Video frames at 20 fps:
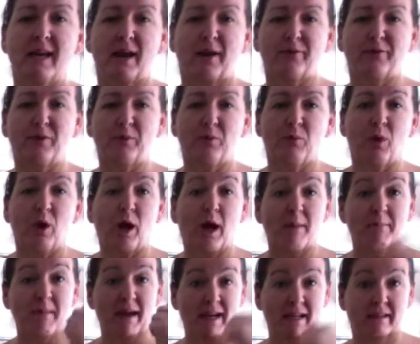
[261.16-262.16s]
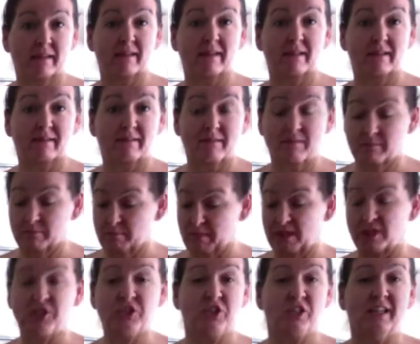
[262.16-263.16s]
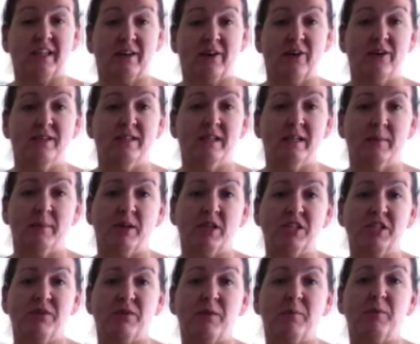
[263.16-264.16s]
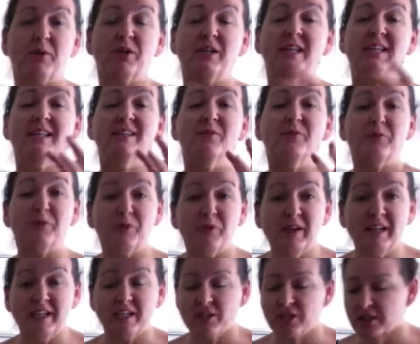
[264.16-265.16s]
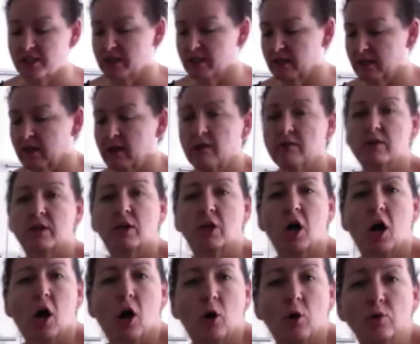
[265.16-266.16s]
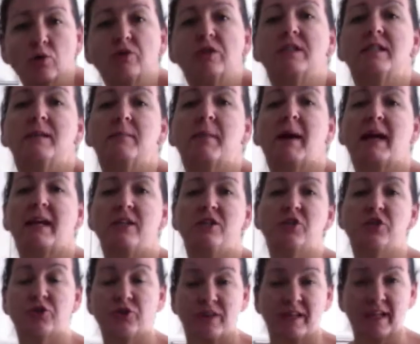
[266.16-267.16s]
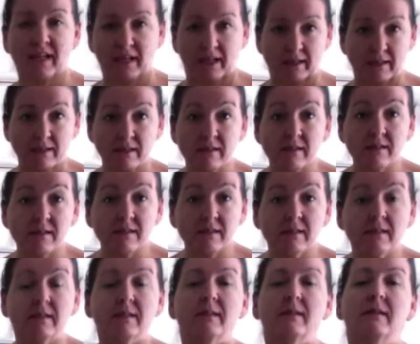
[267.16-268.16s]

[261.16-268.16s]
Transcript: if you, while I make the mixture that goes in it, because if you put it in the fridge, the colder the pastry is,